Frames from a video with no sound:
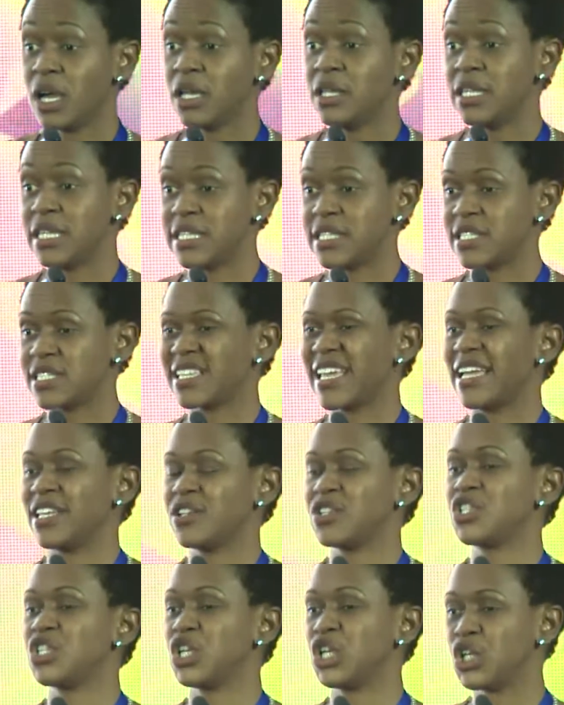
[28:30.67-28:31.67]
this kind
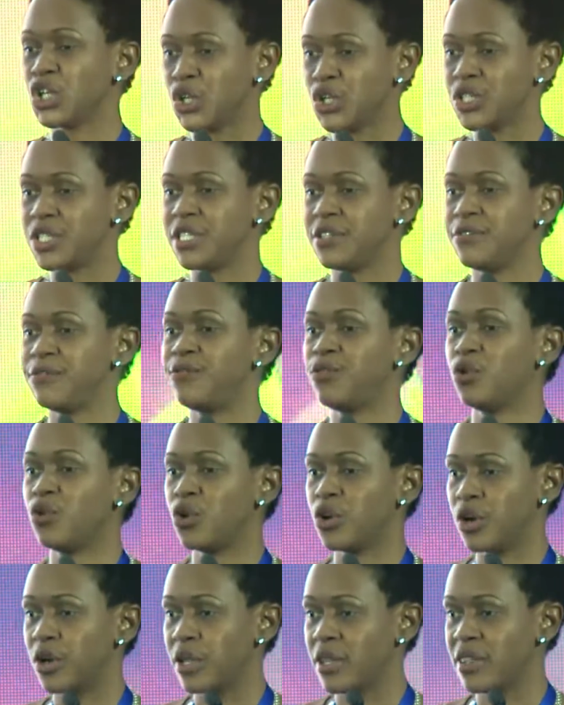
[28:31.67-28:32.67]
of security
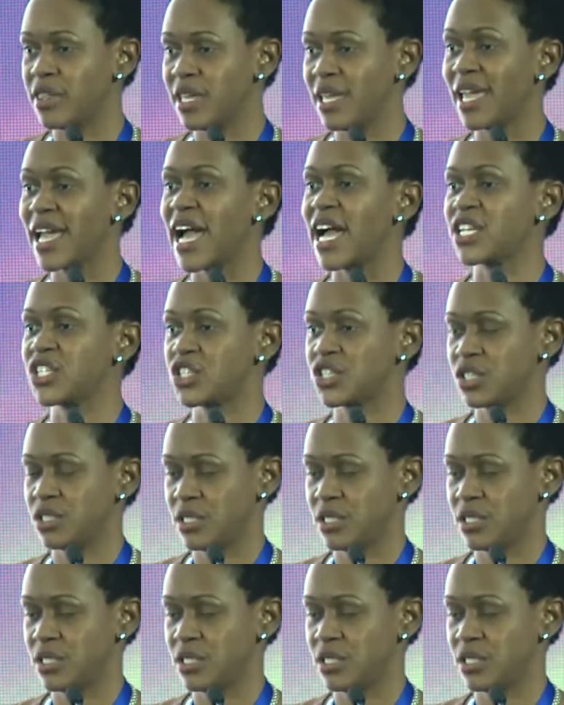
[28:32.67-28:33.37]
for the cash